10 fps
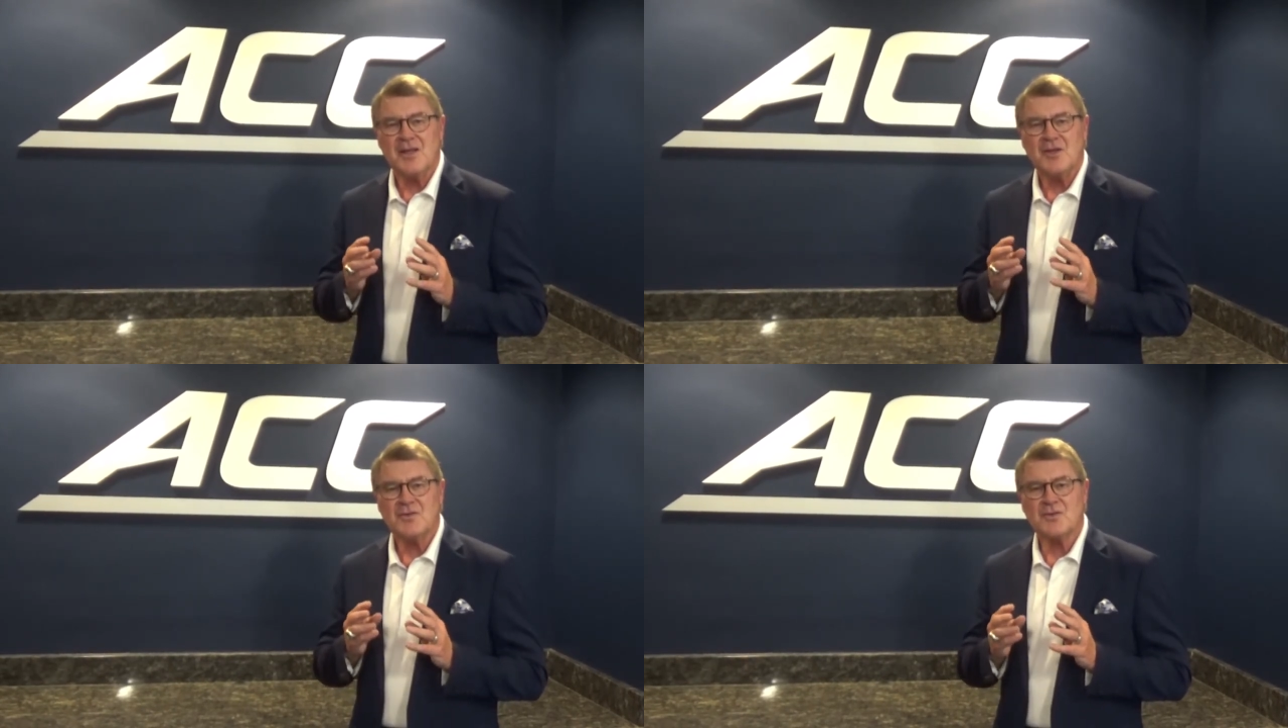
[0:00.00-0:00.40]

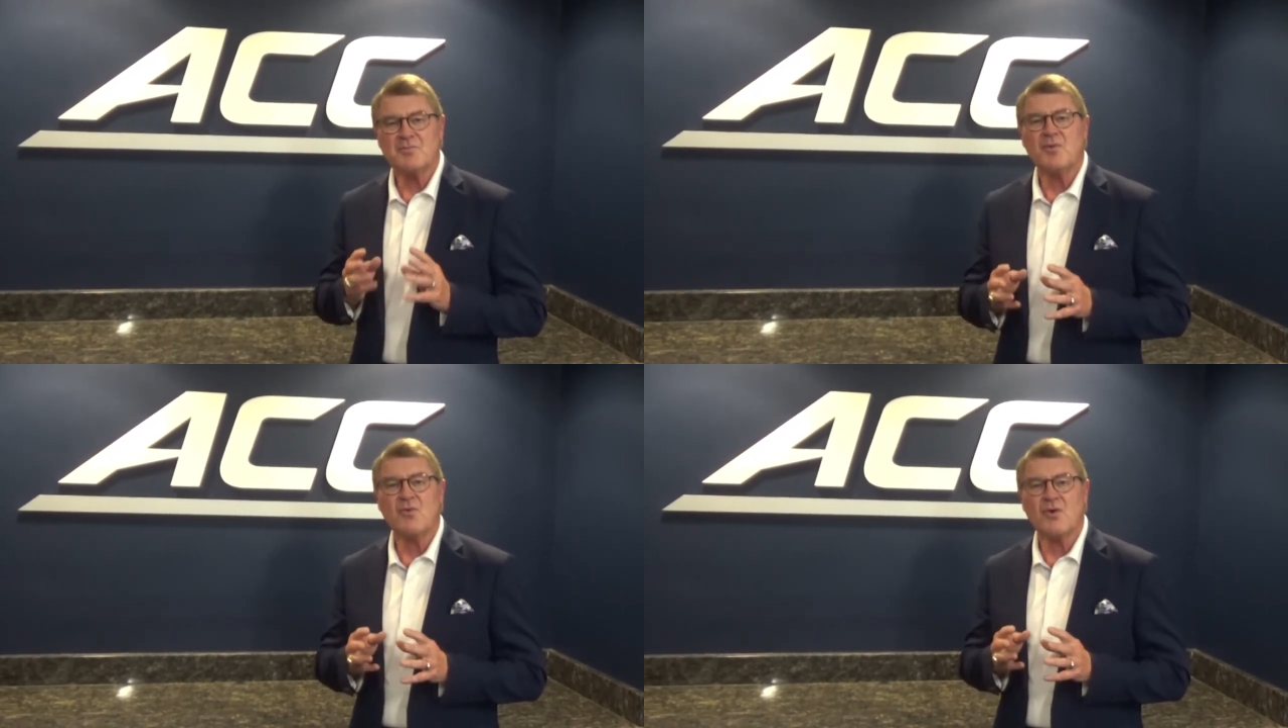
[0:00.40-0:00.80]

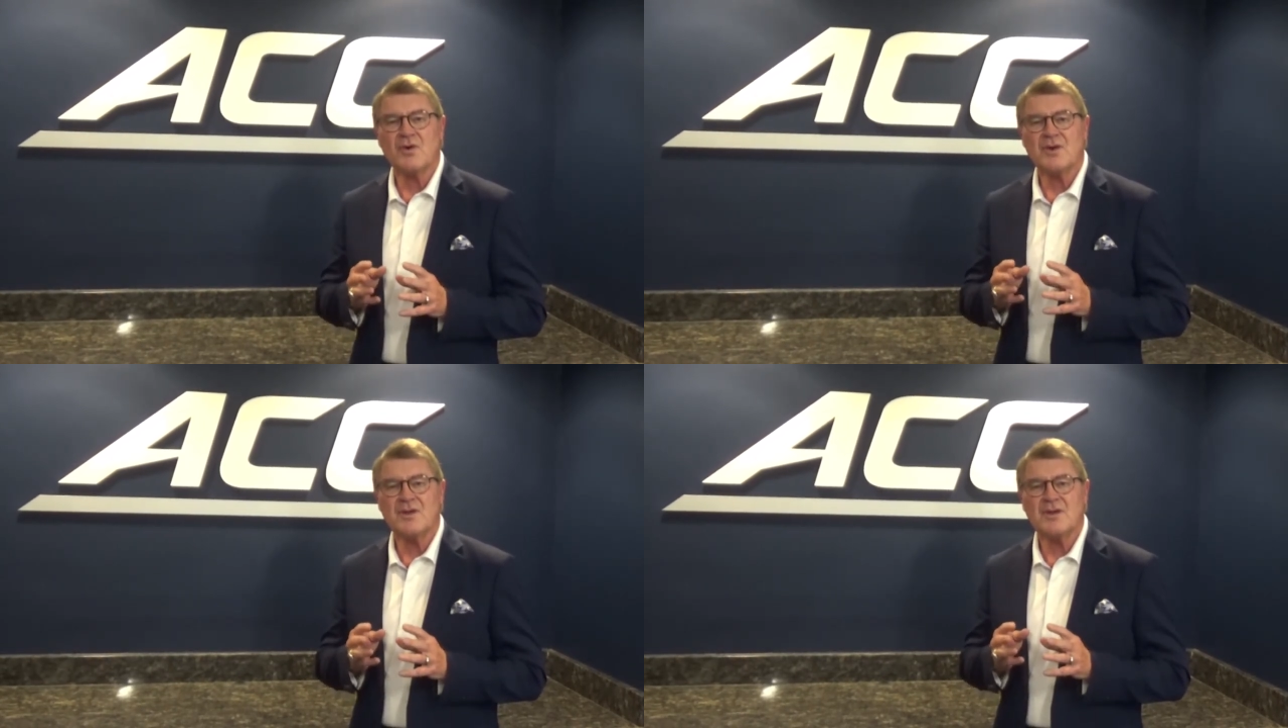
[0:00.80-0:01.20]

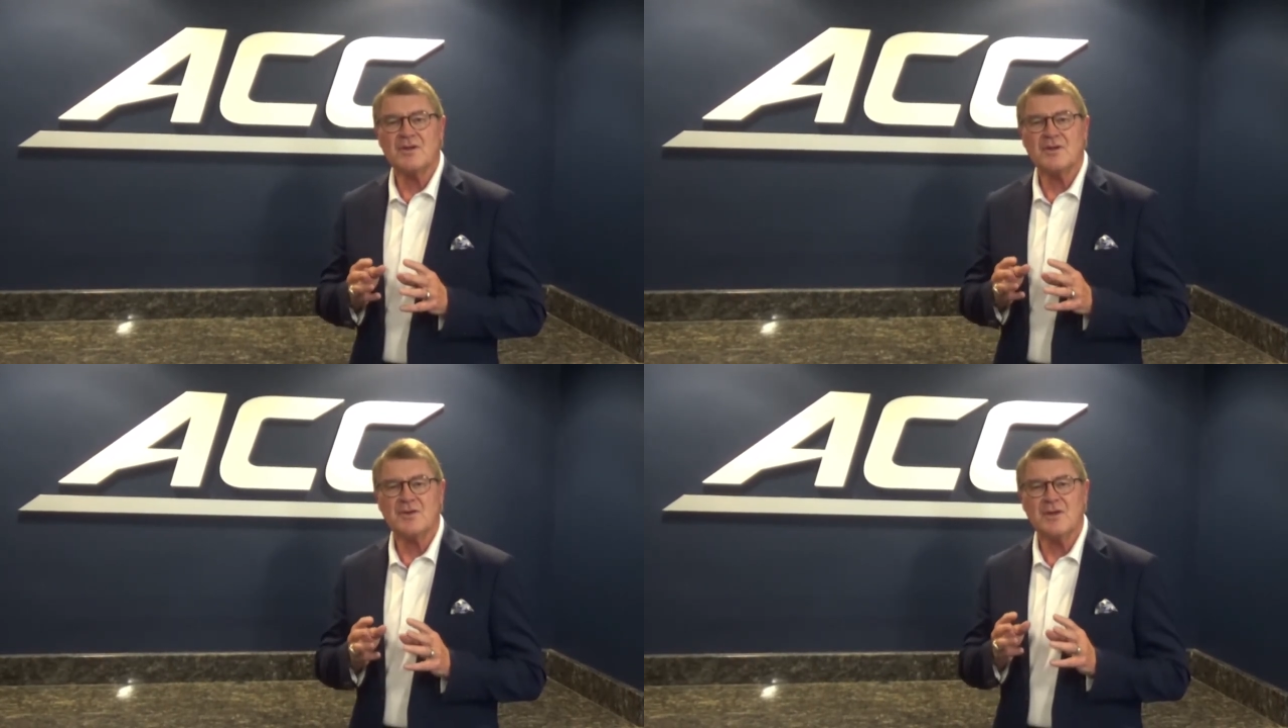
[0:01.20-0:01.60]
support
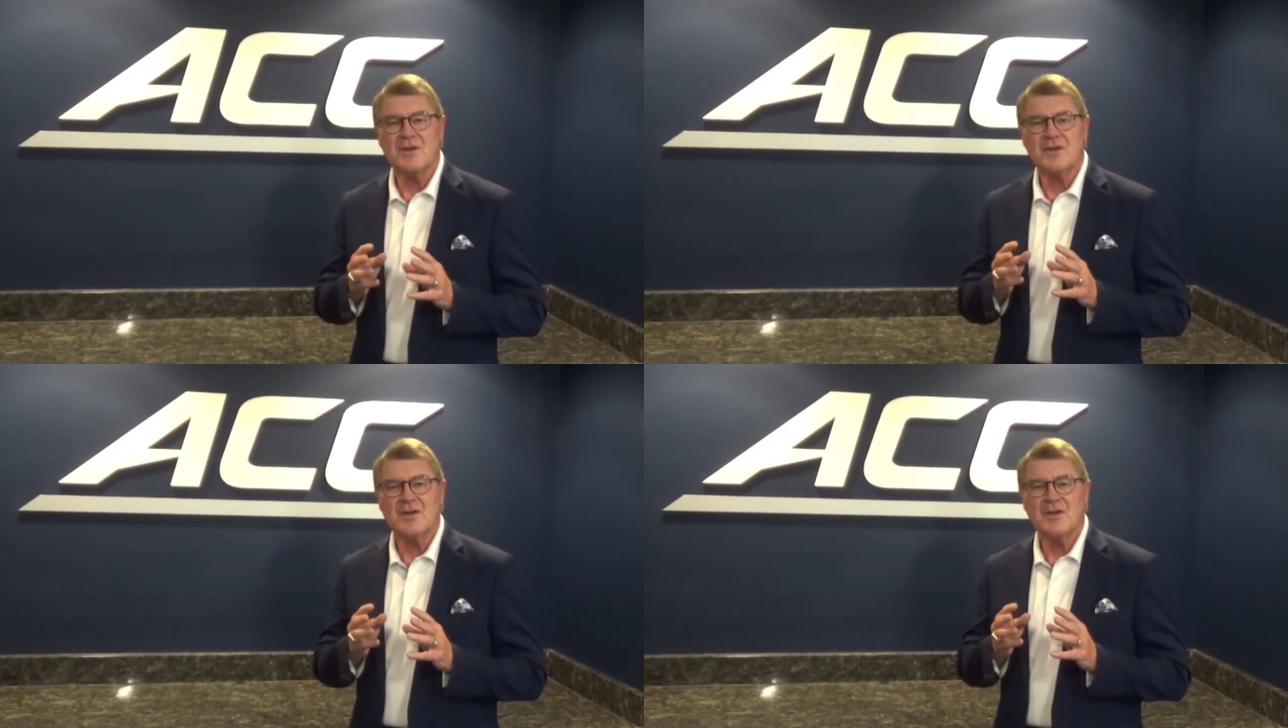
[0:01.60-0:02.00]

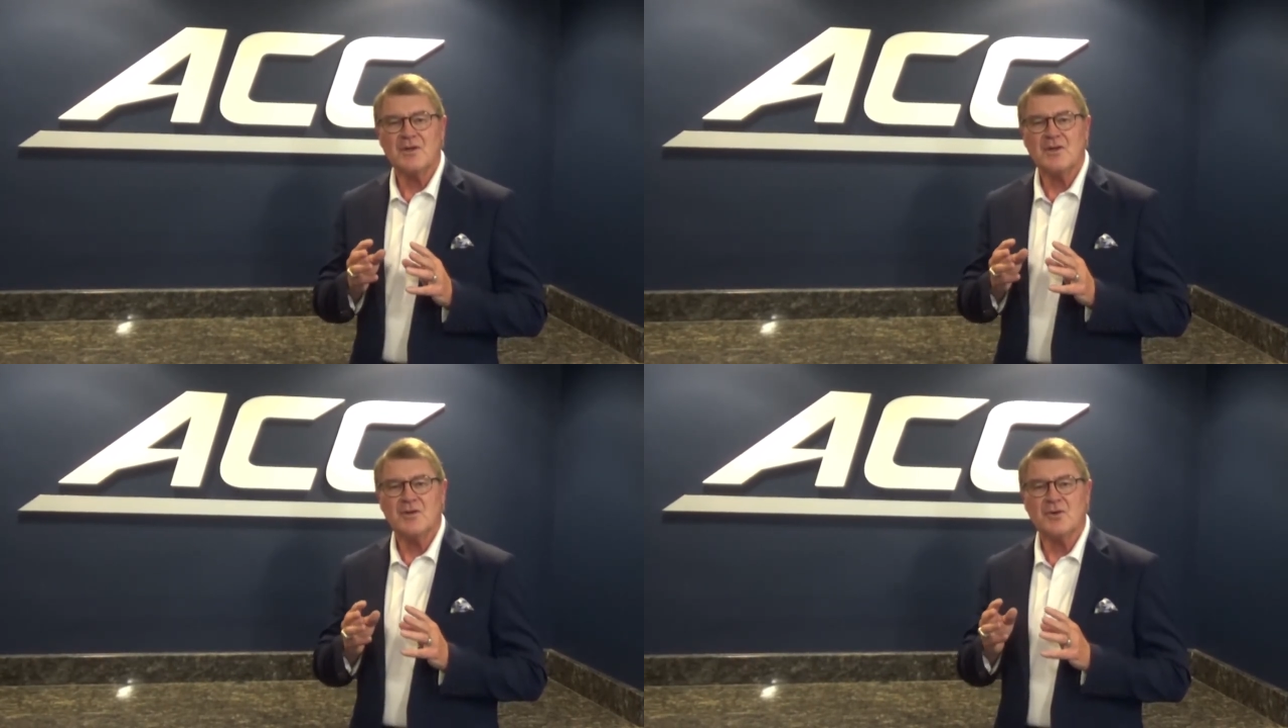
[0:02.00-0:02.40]

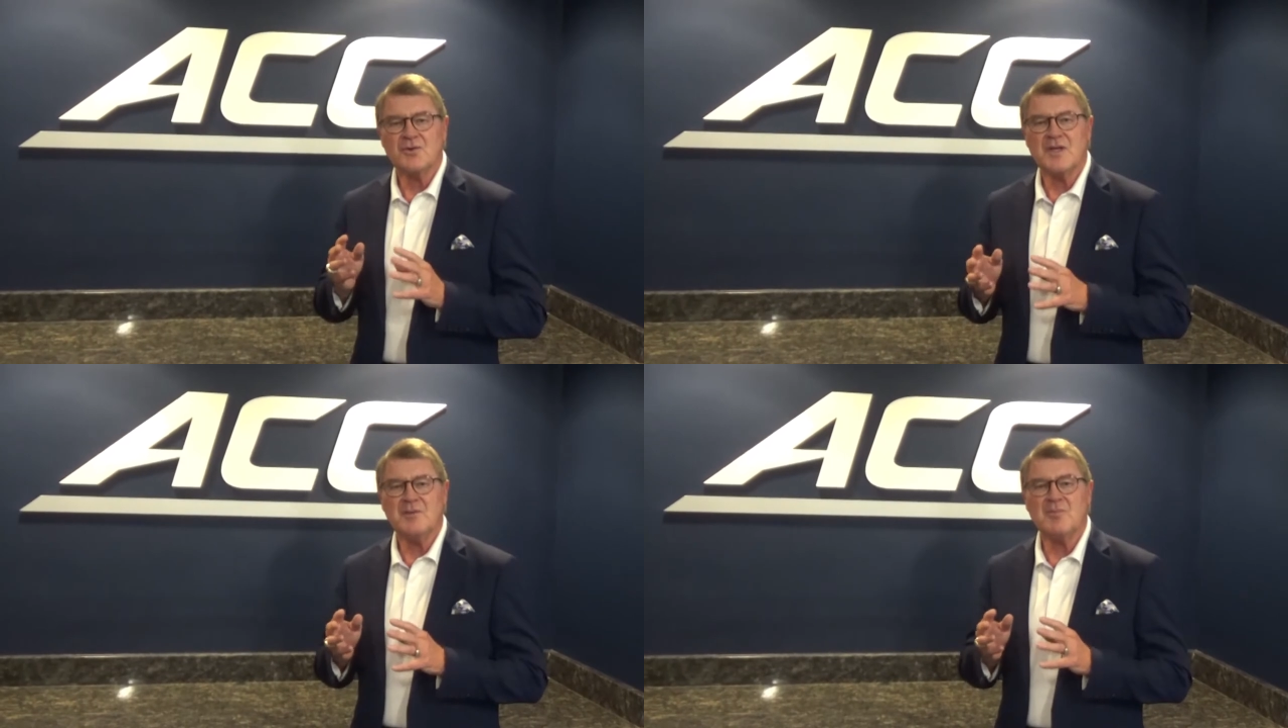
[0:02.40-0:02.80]
your
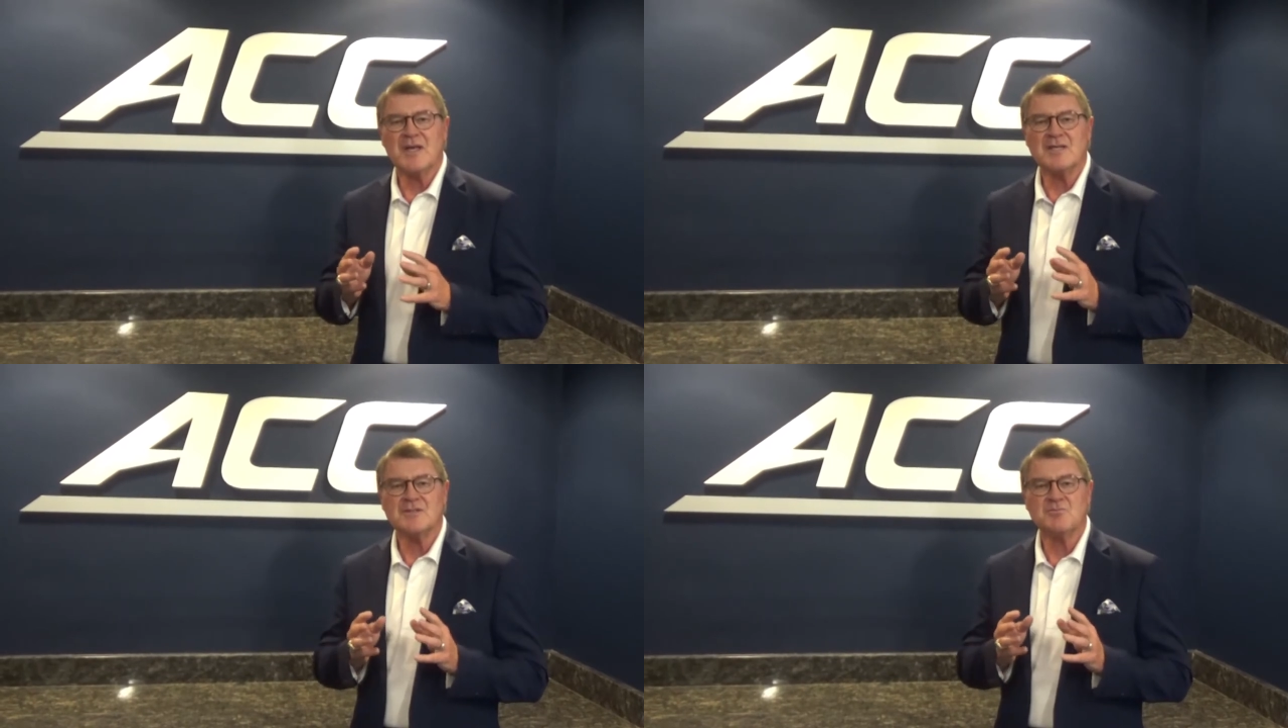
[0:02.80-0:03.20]
teammates.